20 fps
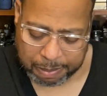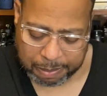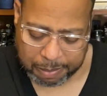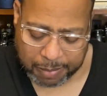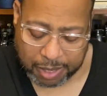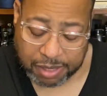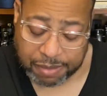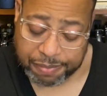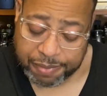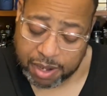
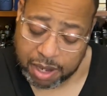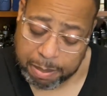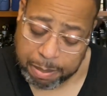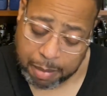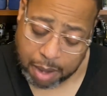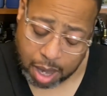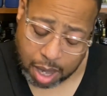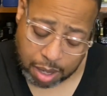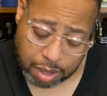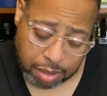It's very
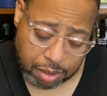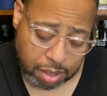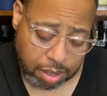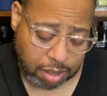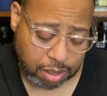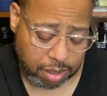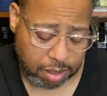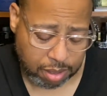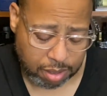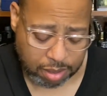modern,
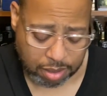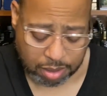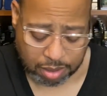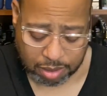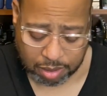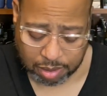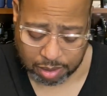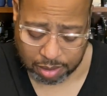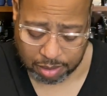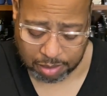
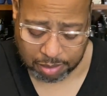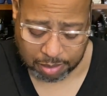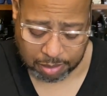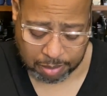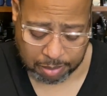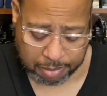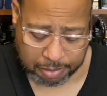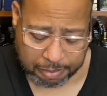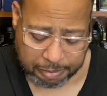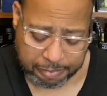
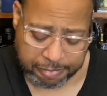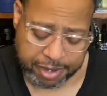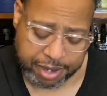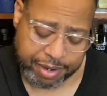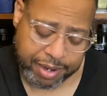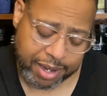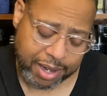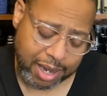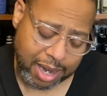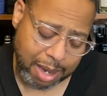
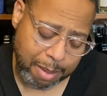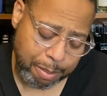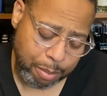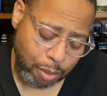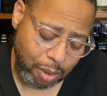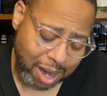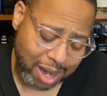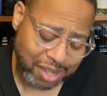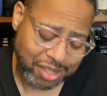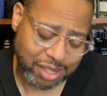very
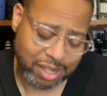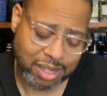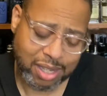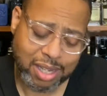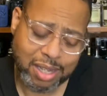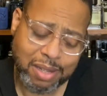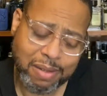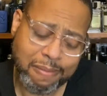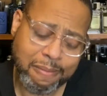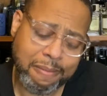
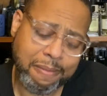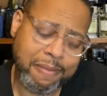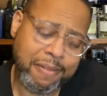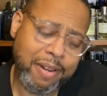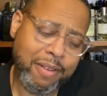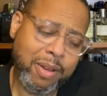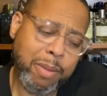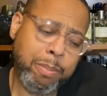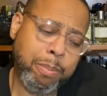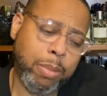Ambroxany,
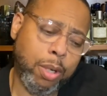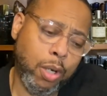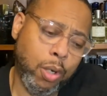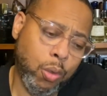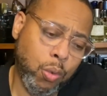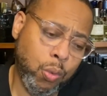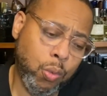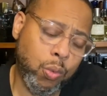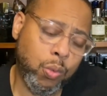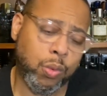very
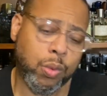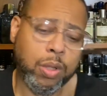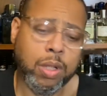blue,